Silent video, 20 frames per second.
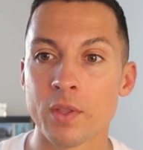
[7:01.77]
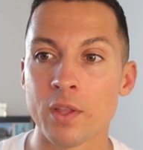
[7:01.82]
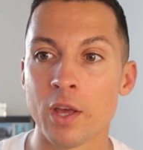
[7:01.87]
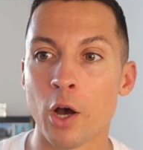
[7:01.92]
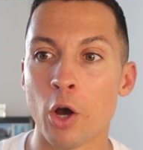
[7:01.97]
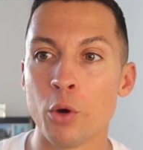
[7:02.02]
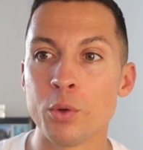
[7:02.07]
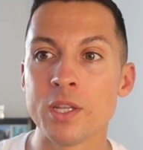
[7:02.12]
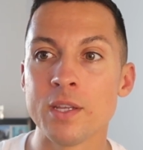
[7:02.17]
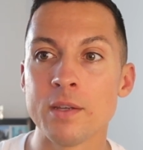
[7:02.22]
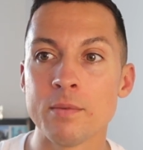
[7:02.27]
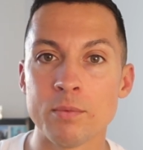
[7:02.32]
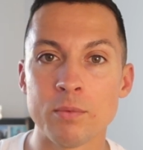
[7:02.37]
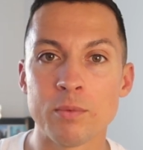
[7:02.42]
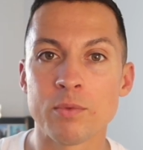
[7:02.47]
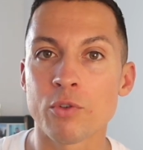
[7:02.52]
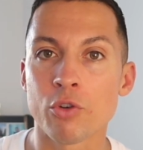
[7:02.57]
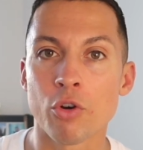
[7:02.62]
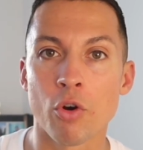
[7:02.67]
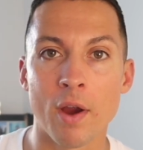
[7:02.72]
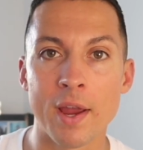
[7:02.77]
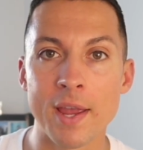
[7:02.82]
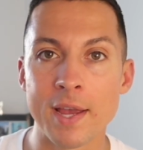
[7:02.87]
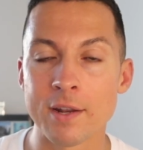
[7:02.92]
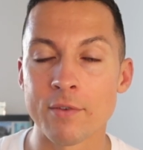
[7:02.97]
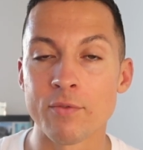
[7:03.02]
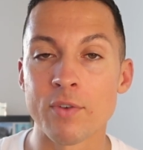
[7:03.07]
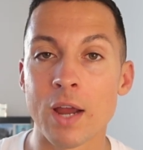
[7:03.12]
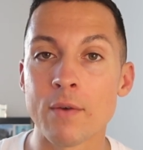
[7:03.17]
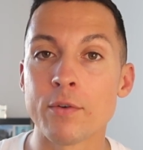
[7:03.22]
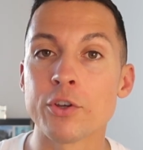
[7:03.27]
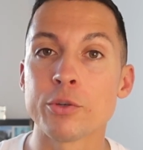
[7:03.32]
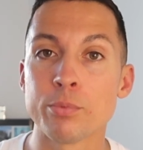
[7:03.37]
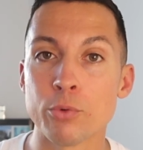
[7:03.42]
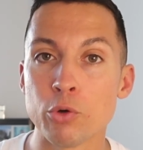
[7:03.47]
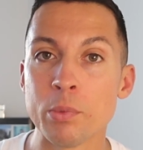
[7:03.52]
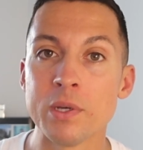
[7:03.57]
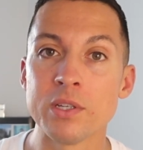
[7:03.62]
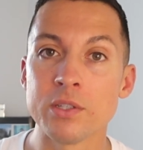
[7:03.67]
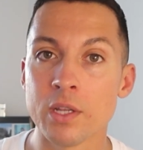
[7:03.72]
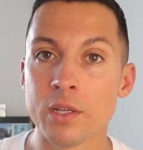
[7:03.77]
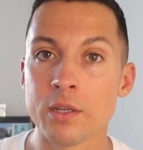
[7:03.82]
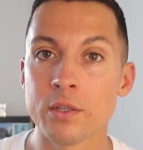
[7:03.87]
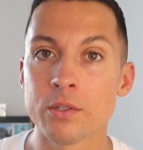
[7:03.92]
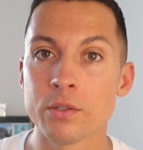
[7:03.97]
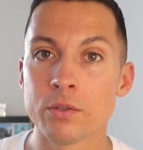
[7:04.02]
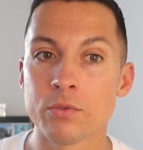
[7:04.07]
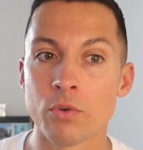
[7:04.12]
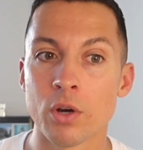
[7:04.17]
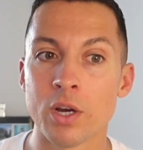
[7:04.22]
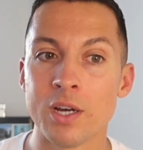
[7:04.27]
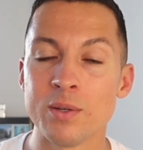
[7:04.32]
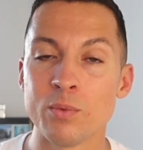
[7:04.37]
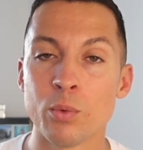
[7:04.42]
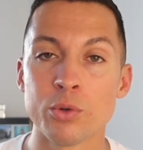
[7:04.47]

I only created a very small business, right?